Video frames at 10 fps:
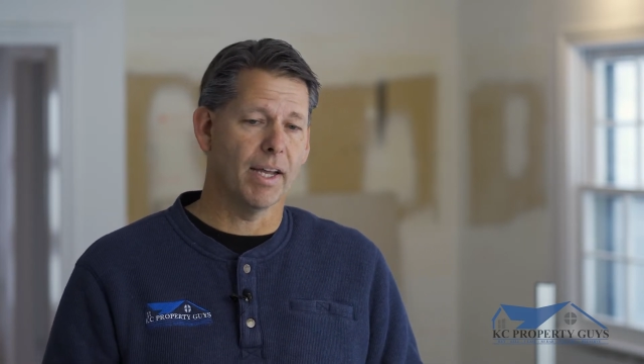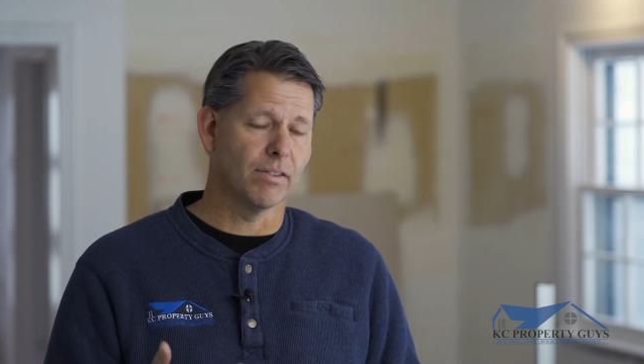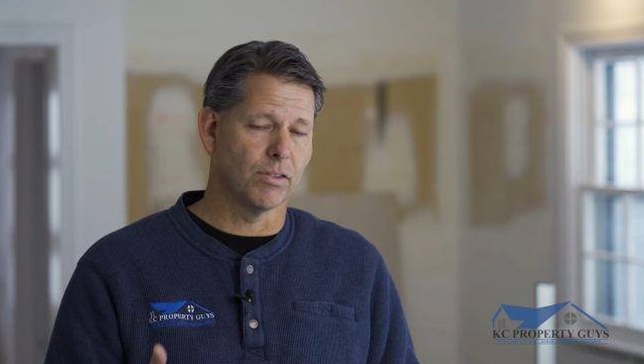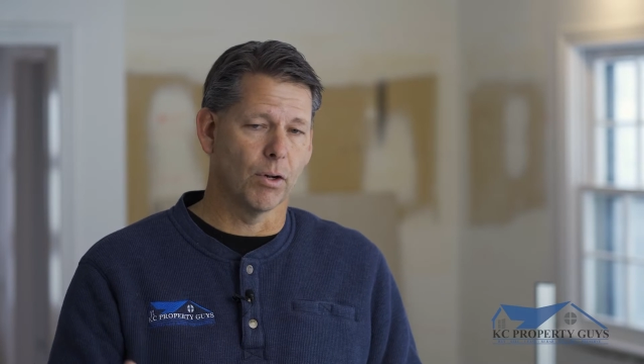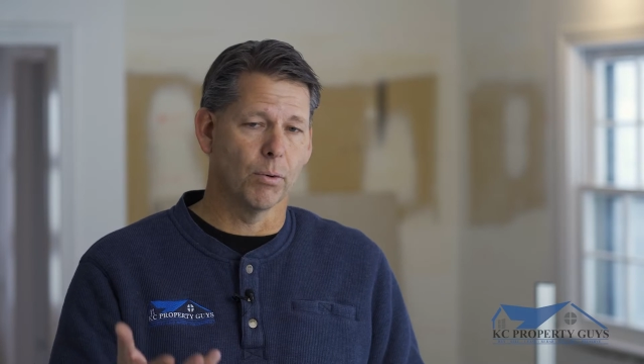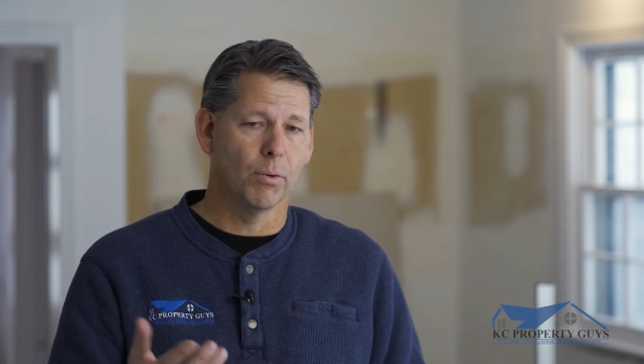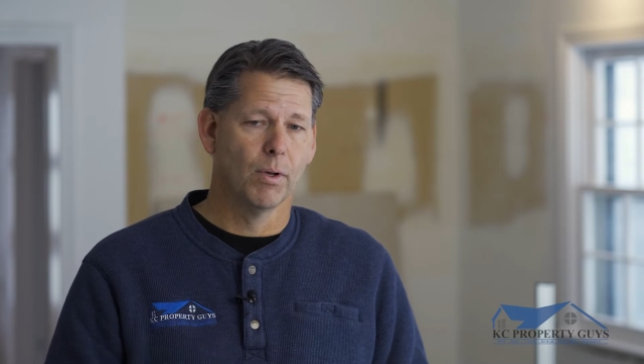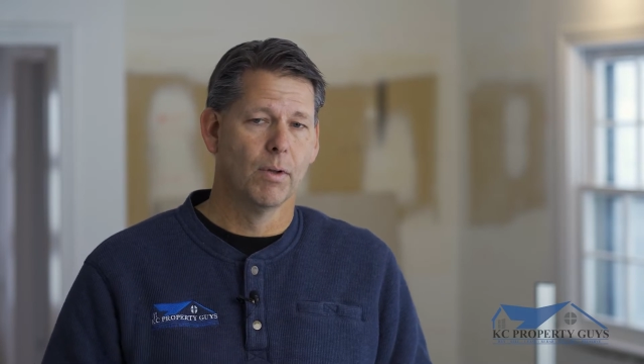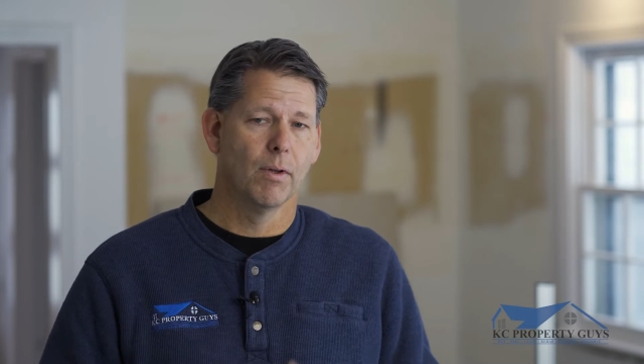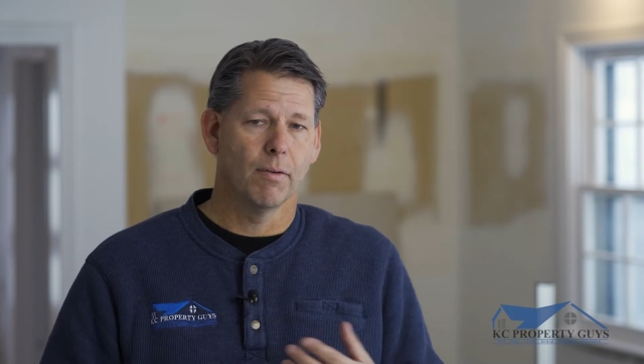And so
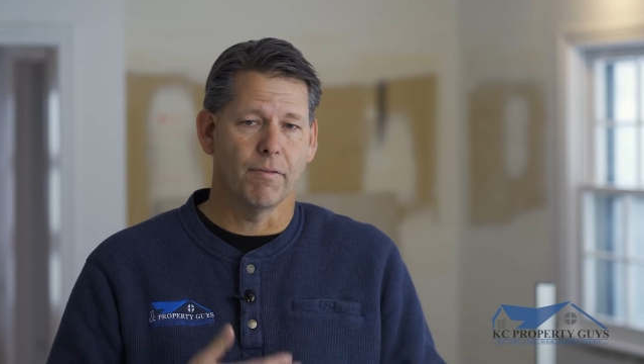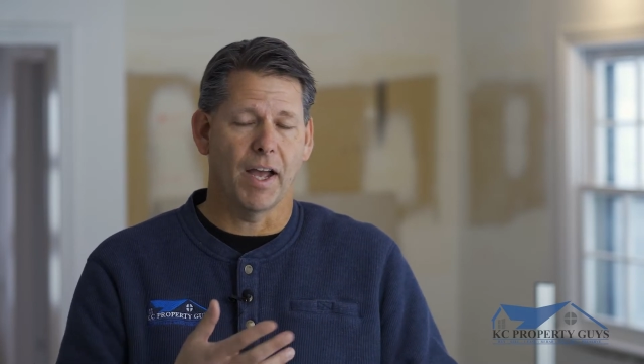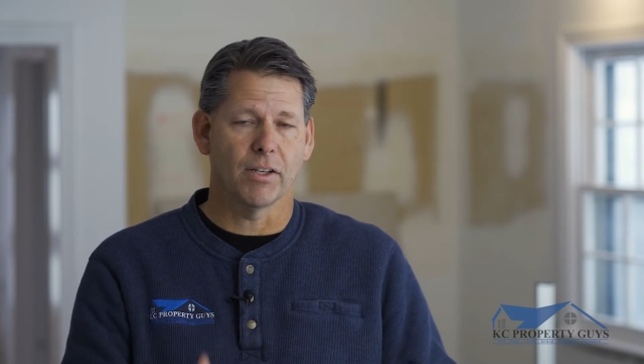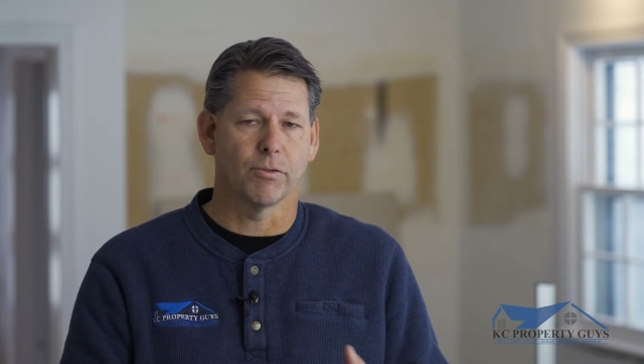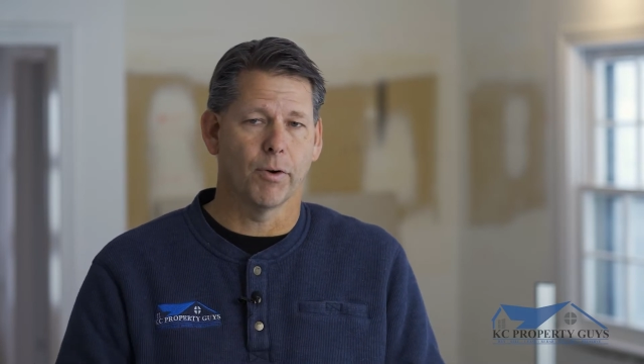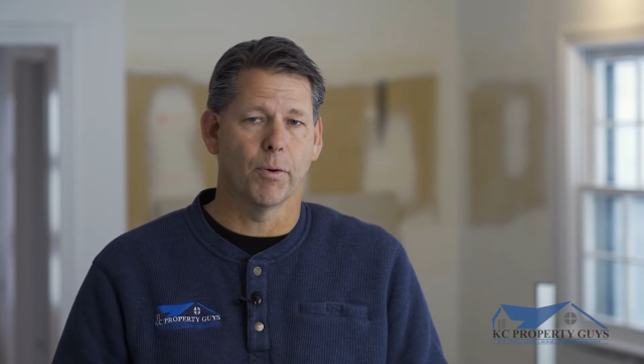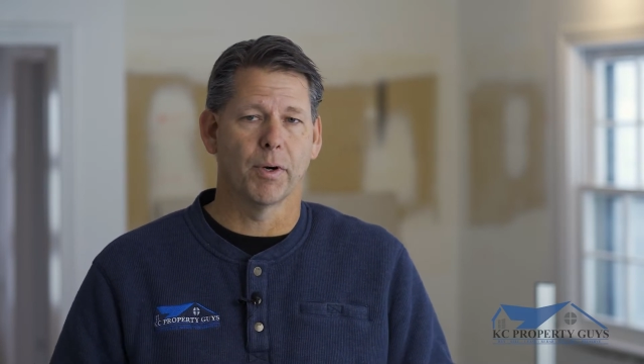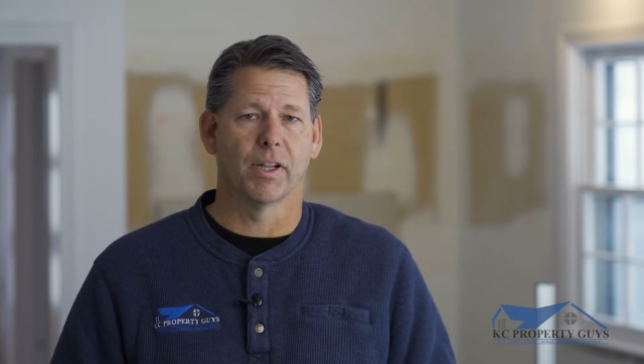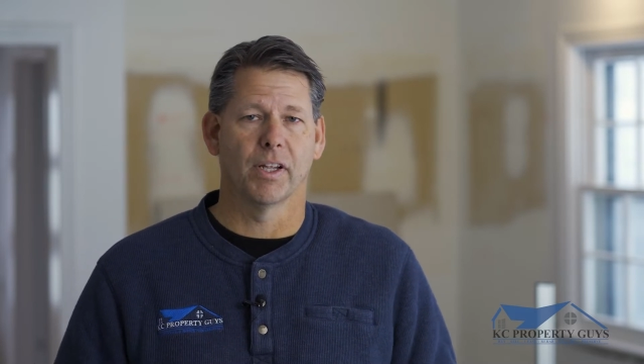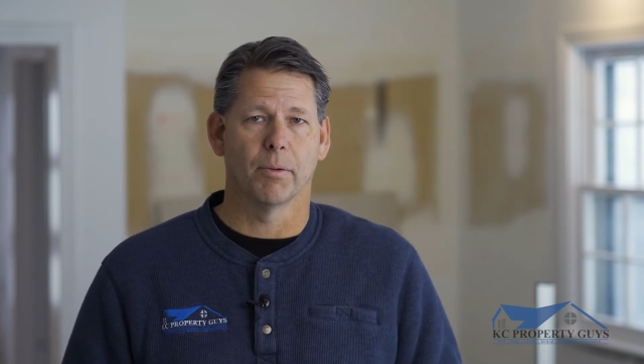fast
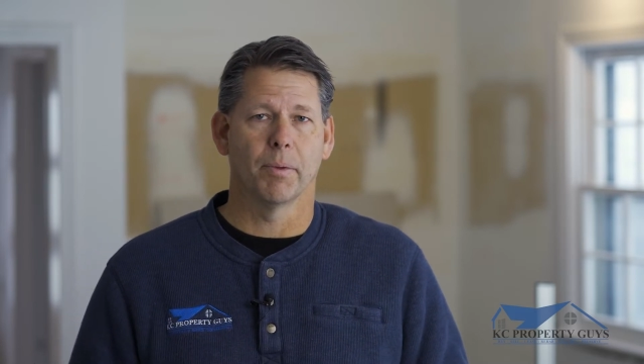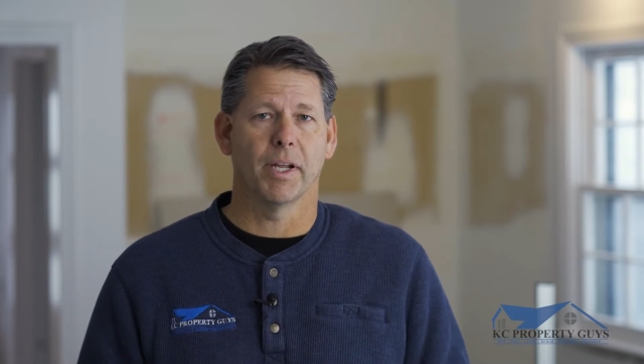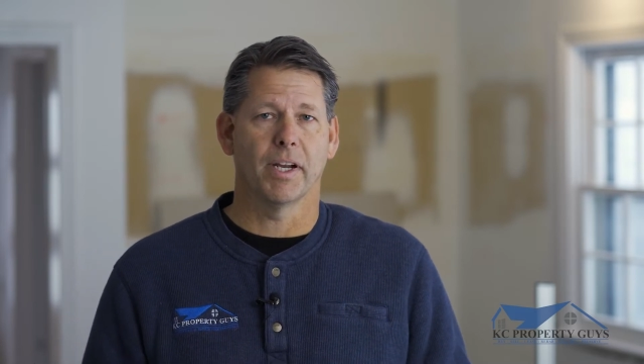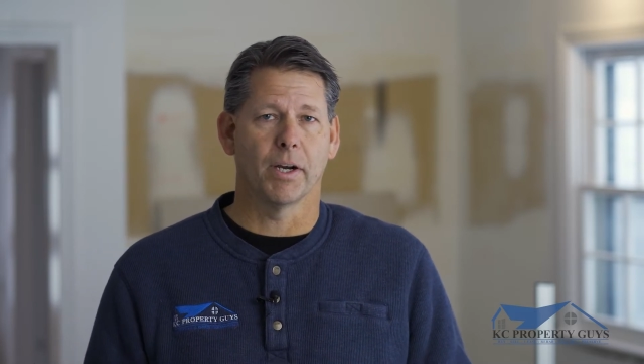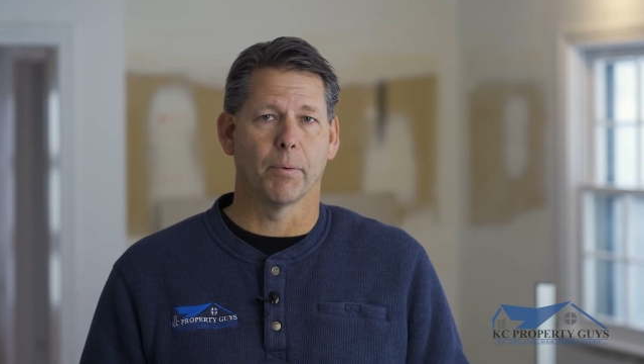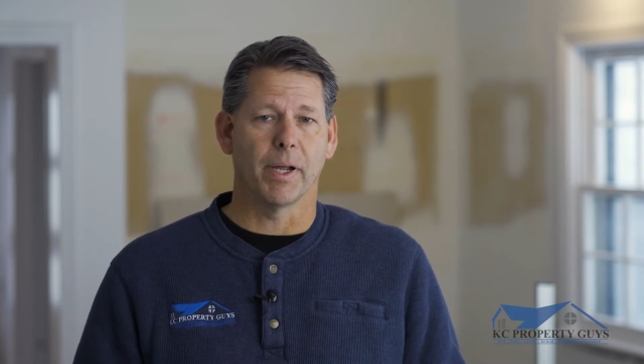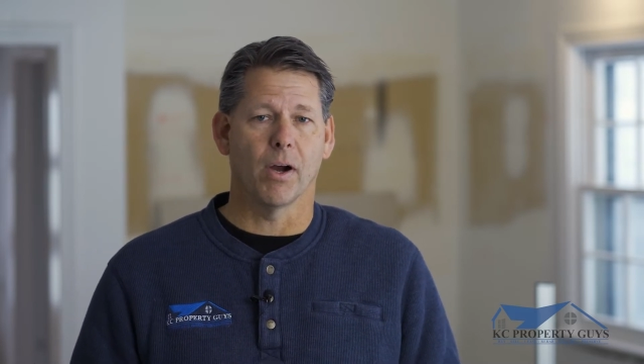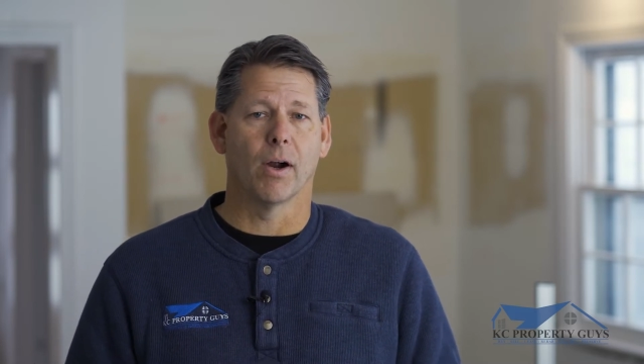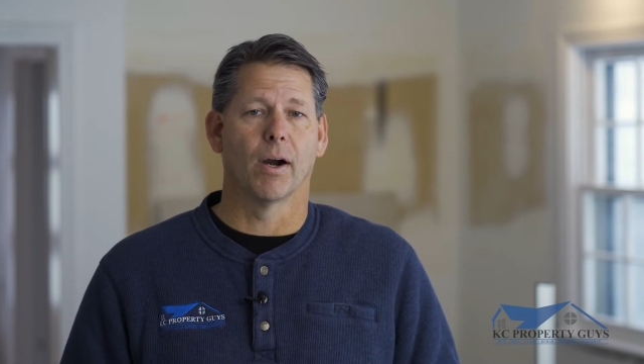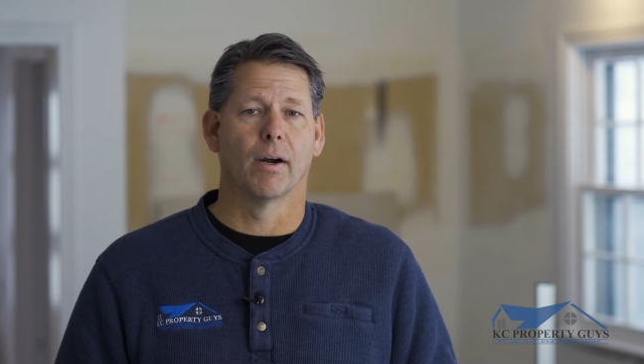forward a little bit, here we
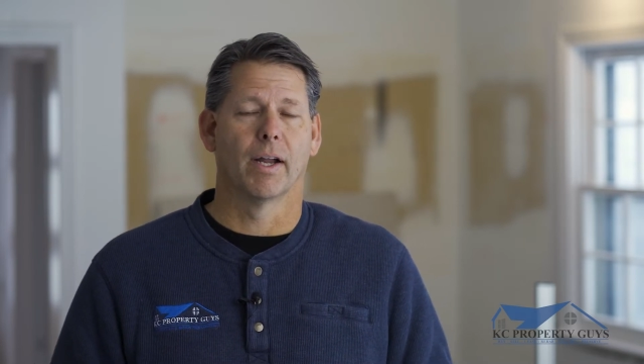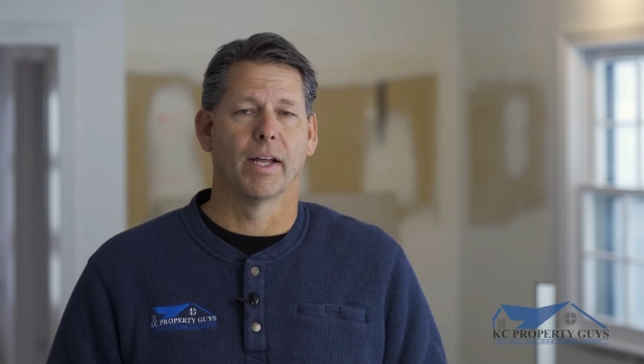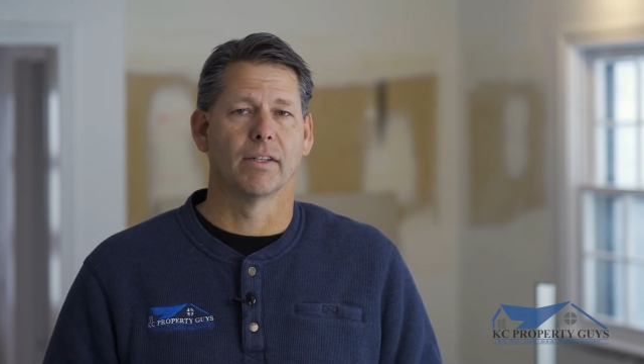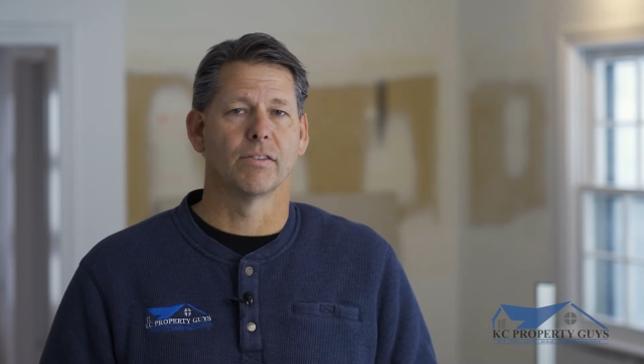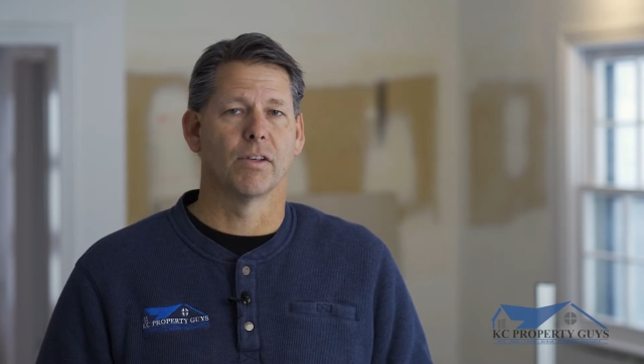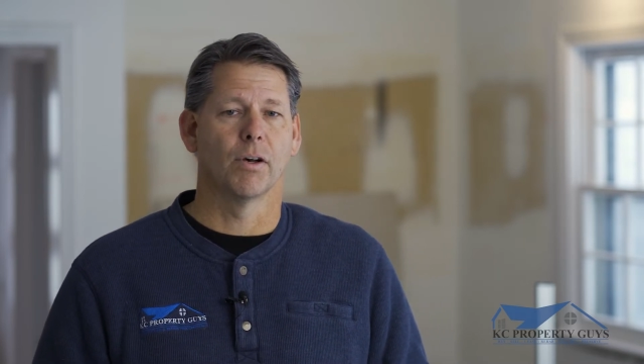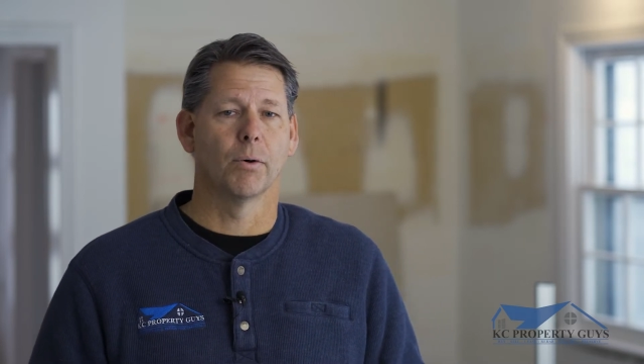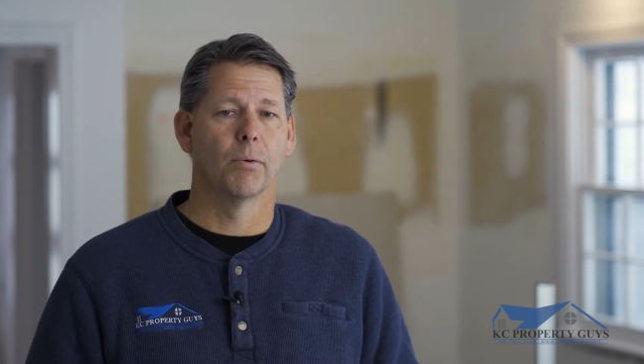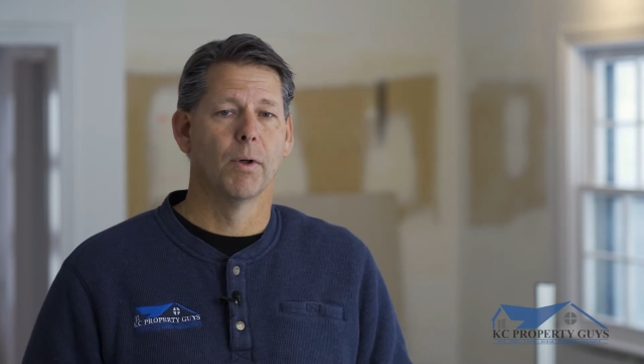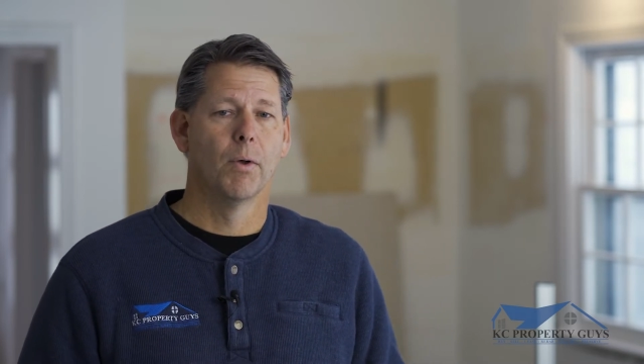are. And so